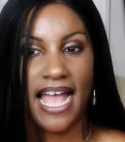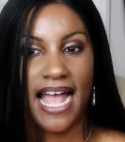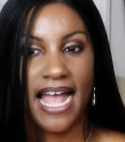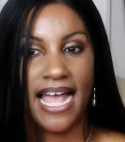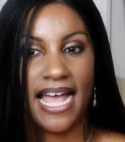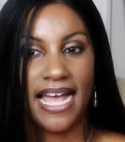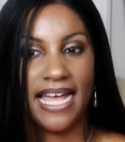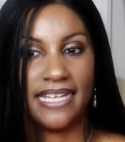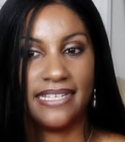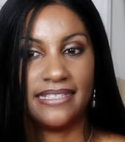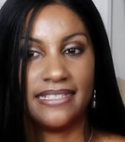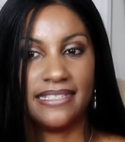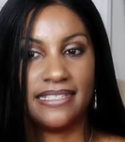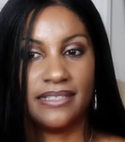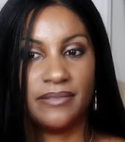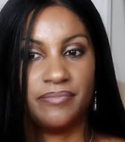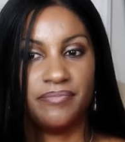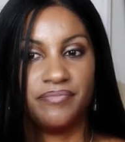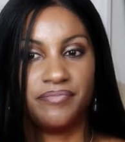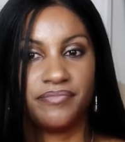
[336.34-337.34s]
and
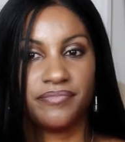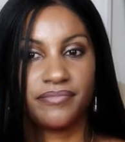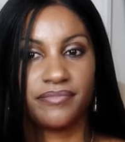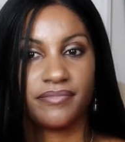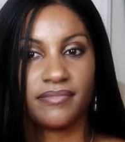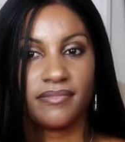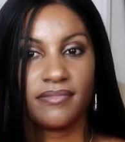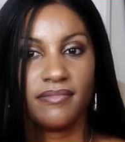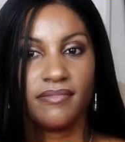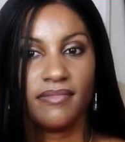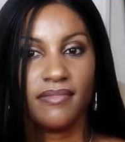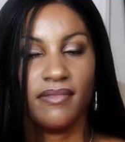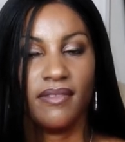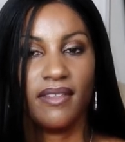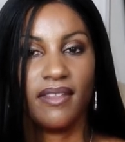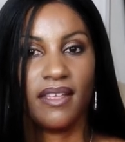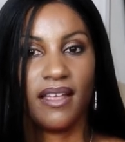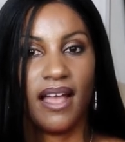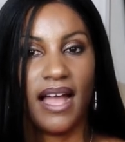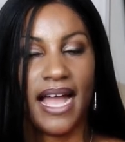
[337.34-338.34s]

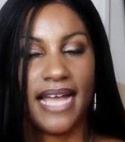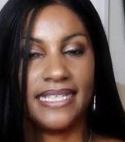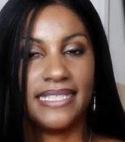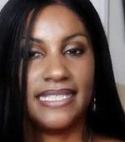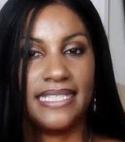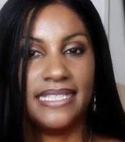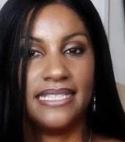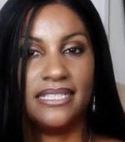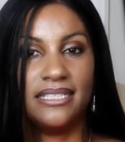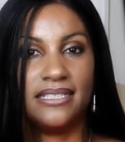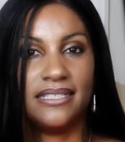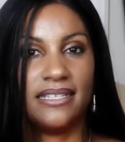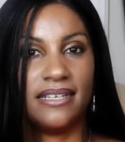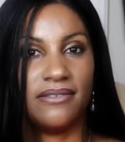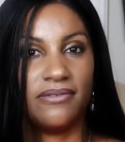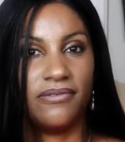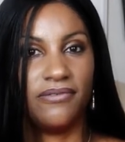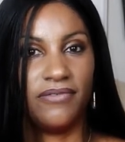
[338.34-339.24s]
I didn't